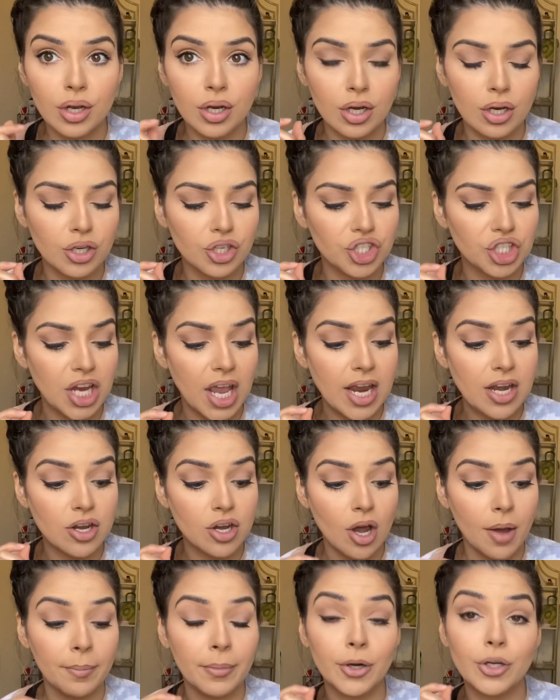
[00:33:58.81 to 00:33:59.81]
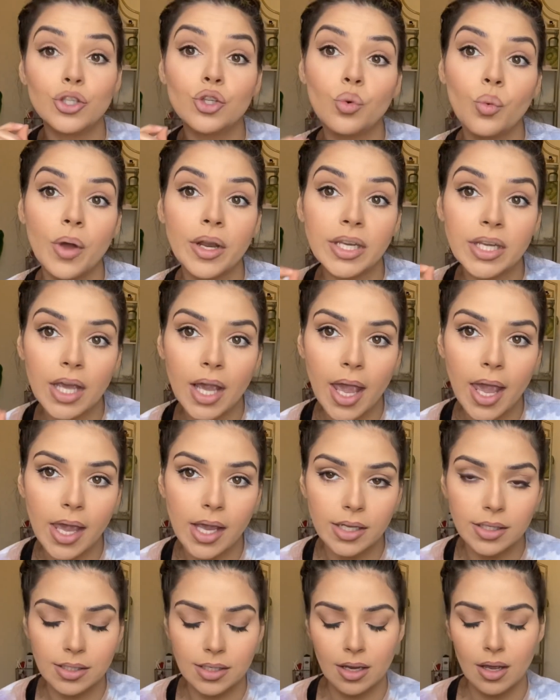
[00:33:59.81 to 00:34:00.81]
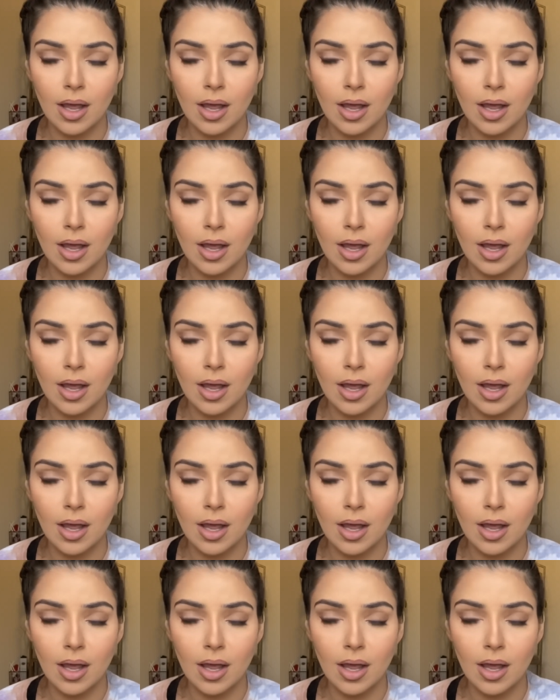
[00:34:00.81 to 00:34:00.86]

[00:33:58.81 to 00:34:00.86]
shade number 28.